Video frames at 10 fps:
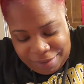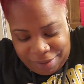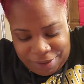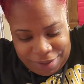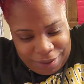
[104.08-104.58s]

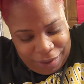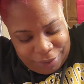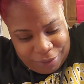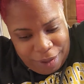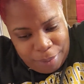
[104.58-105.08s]
yeah, I
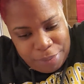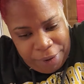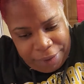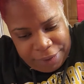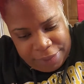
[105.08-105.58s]
grew out
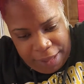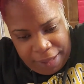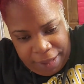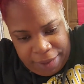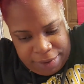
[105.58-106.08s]
part of
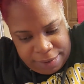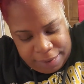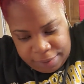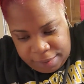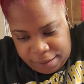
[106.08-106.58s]
that,
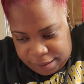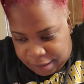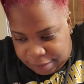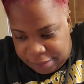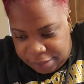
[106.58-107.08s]
and I
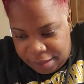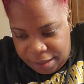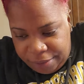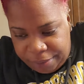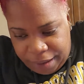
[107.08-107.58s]

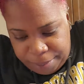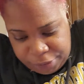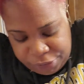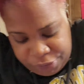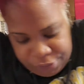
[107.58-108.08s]
think what I'm gonna
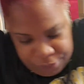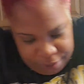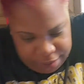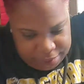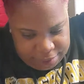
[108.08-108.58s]
do
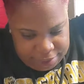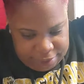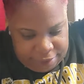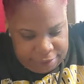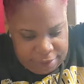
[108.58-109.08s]

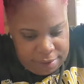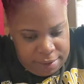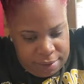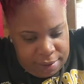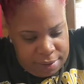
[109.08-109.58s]
is
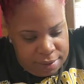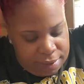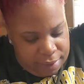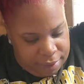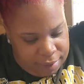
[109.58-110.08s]

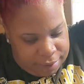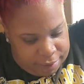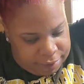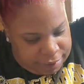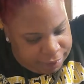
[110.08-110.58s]

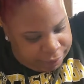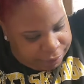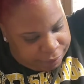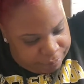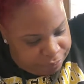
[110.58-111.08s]

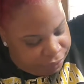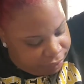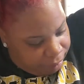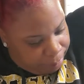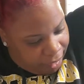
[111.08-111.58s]
color
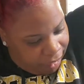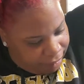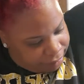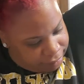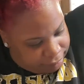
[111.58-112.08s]
the
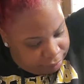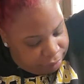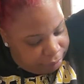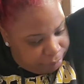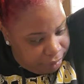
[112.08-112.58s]
back
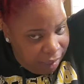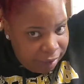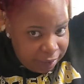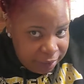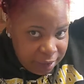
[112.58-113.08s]

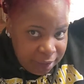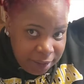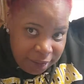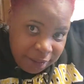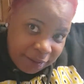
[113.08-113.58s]
blonde,
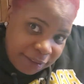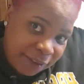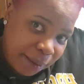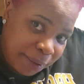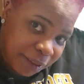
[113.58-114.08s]
because
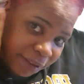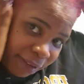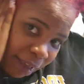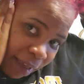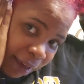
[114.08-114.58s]
some of the
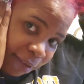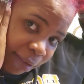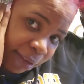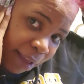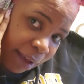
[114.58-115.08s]
sides
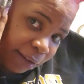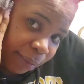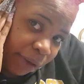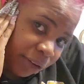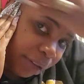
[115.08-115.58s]
is not as
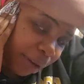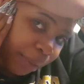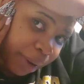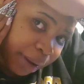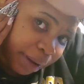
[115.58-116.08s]
much as it
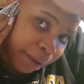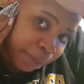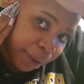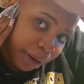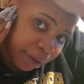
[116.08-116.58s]
was,
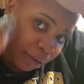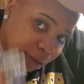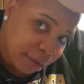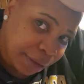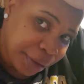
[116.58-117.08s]
but it's
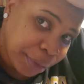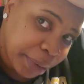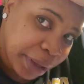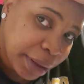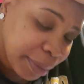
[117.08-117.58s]
just a little
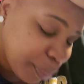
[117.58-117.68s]
bit,